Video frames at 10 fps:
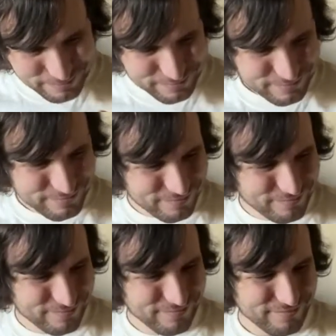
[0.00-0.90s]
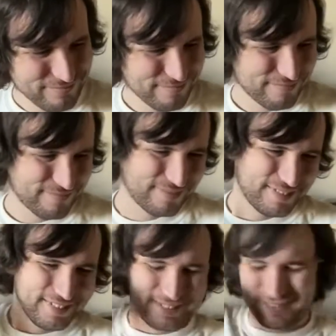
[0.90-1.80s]

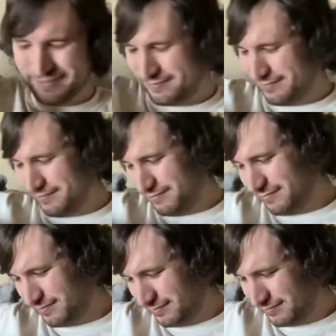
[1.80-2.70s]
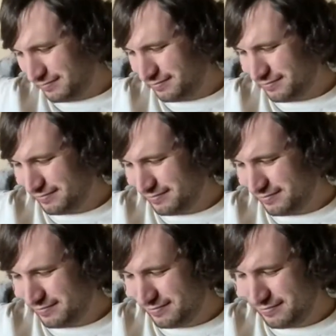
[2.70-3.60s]

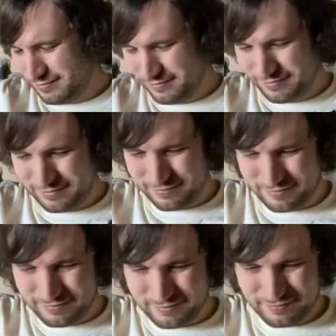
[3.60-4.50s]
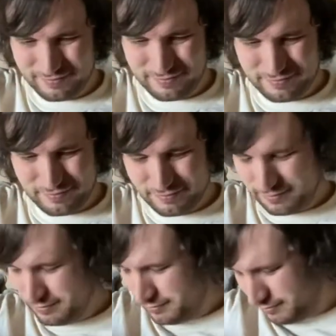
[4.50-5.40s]

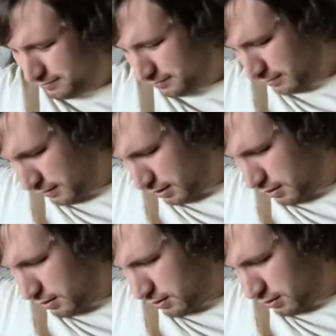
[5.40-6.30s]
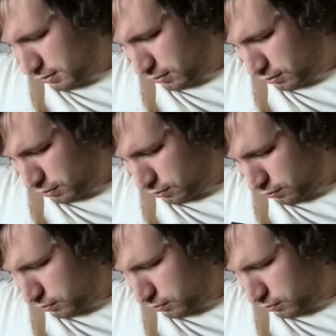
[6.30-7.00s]
Nothing is said.